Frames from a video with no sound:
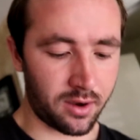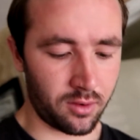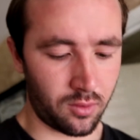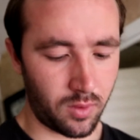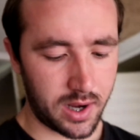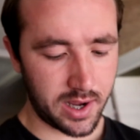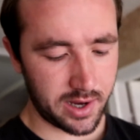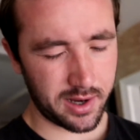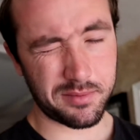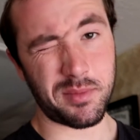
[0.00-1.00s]
I don't know
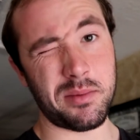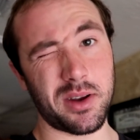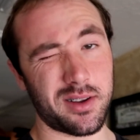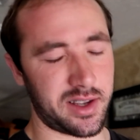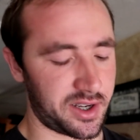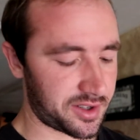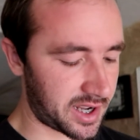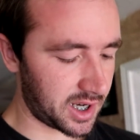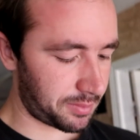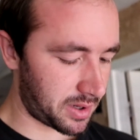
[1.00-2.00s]
why. Maybe because they just
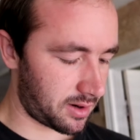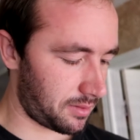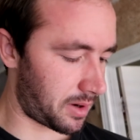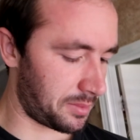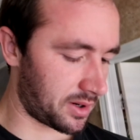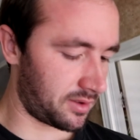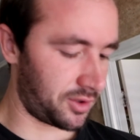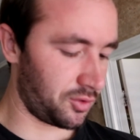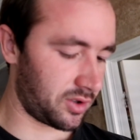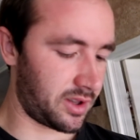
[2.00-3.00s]
taste better. Maybe
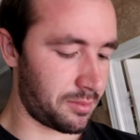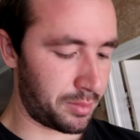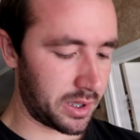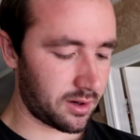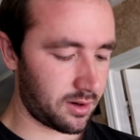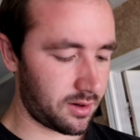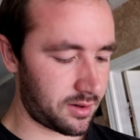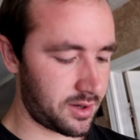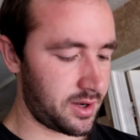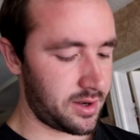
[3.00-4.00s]
because usually they're bigger.
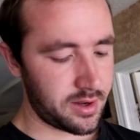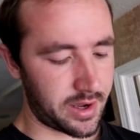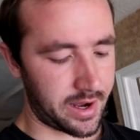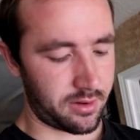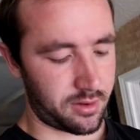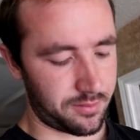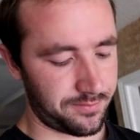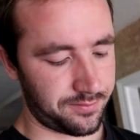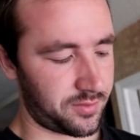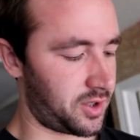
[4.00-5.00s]
I don't know.
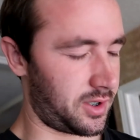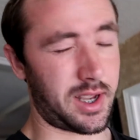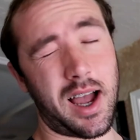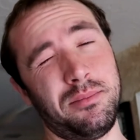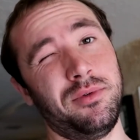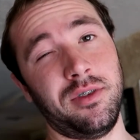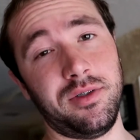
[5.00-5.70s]
Just I prefer